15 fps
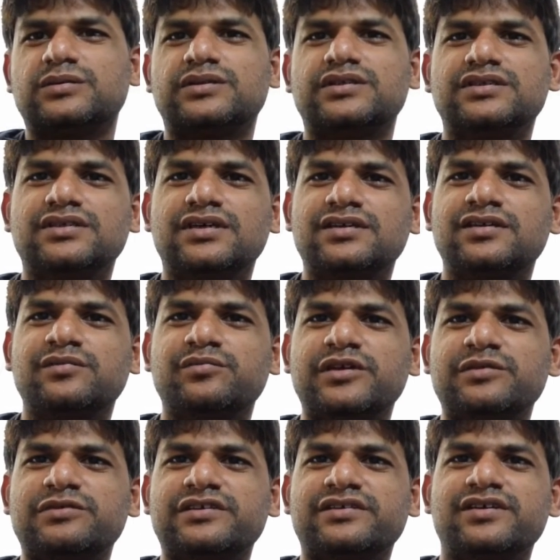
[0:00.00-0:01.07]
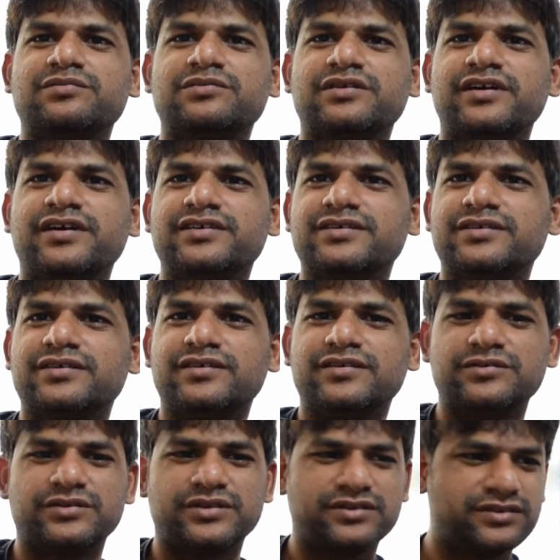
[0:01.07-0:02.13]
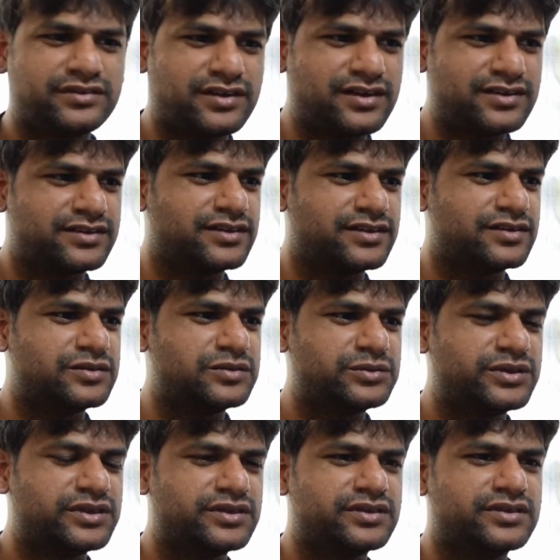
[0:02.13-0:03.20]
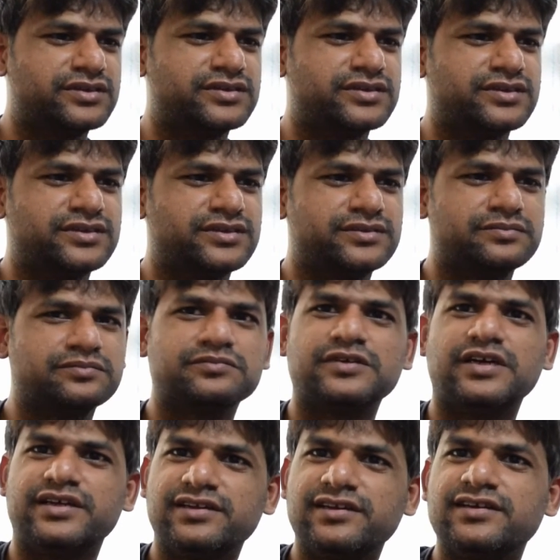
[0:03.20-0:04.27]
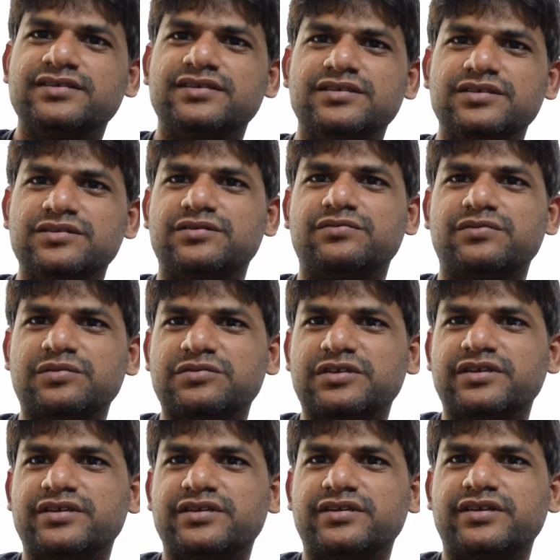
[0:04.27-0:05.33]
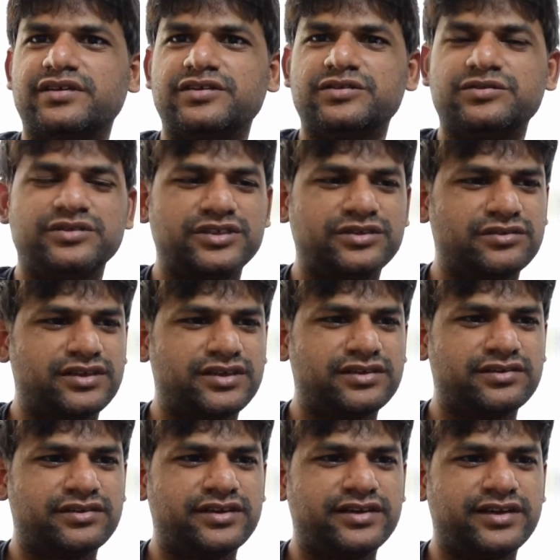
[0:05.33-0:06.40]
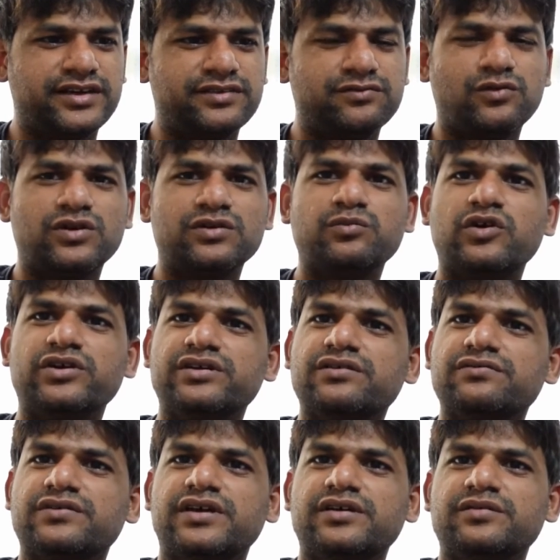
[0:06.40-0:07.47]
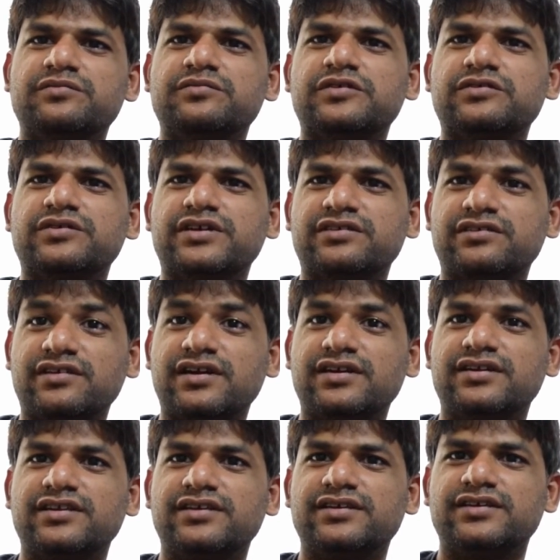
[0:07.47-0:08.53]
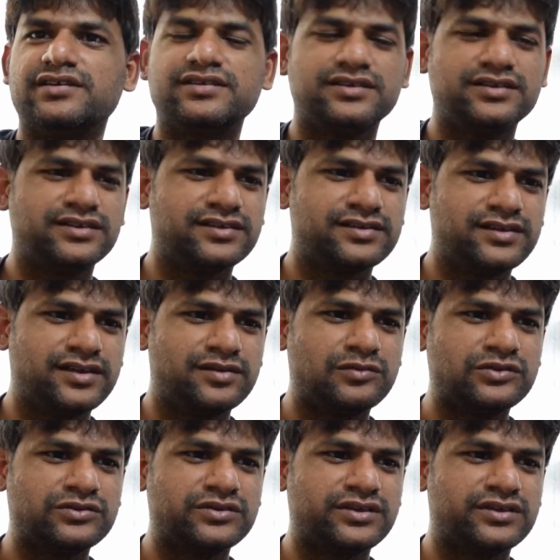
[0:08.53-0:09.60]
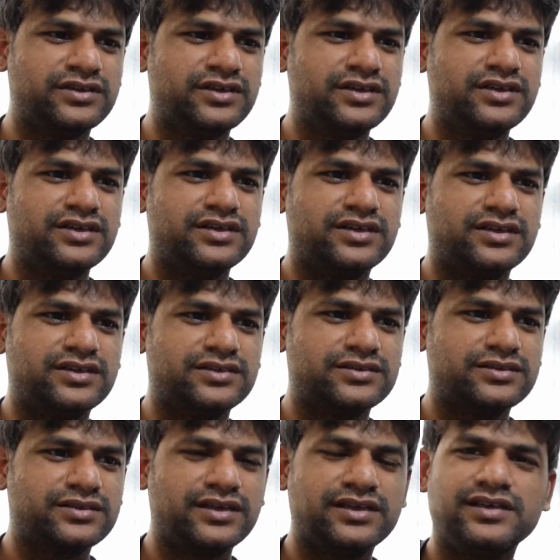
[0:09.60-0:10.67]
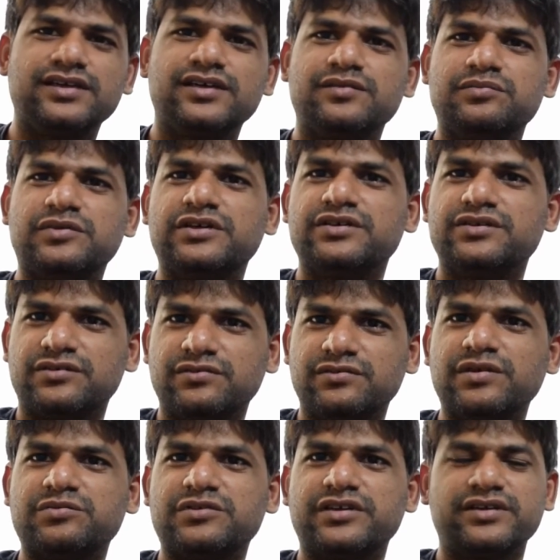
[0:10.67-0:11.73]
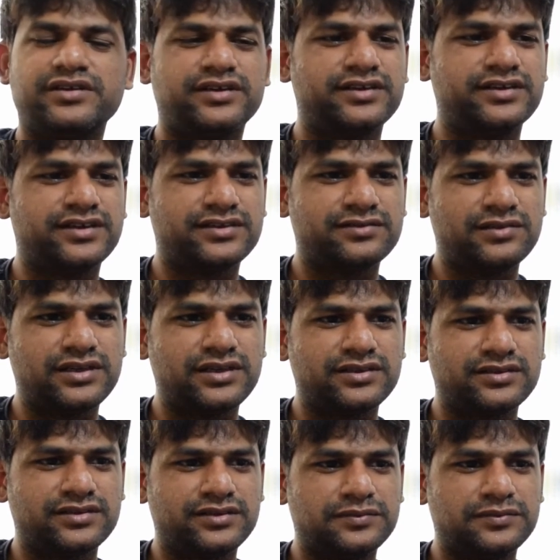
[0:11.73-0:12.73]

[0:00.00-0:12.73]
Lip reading: these are the baby steps, guys. You can start doing analyzing your website, and you need to understand at what point of time you can start thinking seriously about scaling up your website, and as well as